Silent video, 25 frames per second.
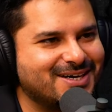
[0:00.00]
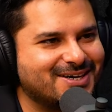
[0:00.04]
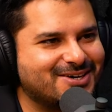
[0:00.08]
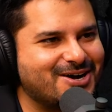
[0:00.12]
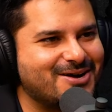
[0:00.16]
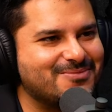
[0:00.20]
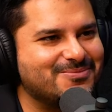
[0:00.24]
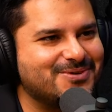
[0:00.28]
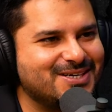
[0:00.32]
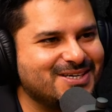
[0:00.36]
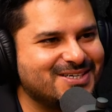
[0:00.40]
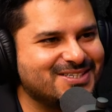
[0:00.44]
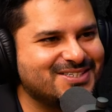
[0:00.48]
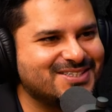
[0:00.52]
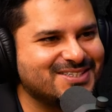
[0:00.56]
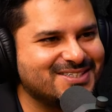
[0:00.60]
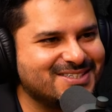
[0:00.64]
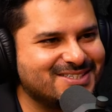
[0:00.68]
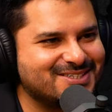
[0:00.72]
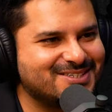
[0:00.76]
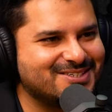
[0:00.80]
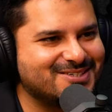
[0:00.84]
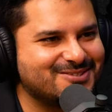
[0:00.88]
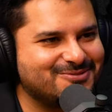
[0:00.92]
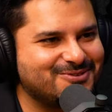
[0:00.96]

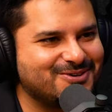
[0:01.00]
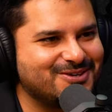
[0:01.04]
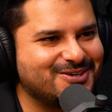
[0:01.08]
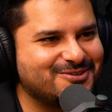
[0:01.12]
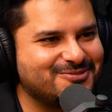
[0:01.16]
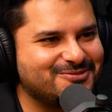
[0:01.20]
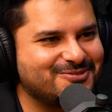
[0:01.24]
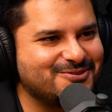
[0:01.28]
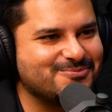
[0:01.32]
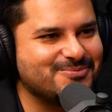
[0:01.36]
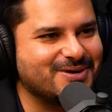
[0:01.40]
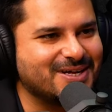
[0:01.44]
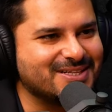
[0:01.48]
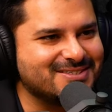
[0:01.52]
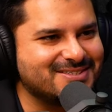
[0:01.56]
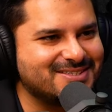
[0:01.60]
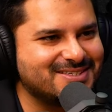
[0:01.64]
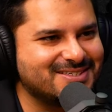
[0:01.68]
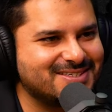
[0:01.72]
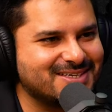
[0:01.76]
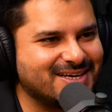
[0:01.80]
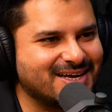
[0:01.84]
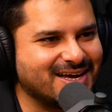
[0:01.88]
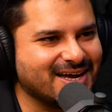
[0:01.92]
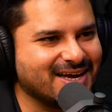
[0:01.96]
accommodations for a few
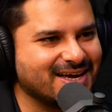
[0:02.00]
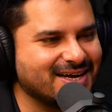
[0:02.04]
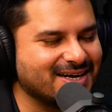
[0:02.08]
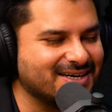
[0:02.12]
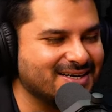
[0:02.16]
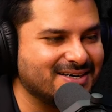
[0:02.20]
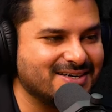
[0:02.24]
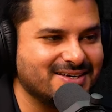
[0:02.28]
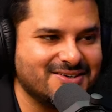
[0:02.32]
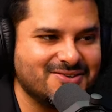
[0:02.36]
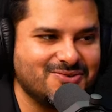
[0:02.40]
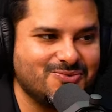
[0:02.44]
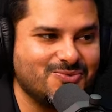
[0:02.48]
months and uh,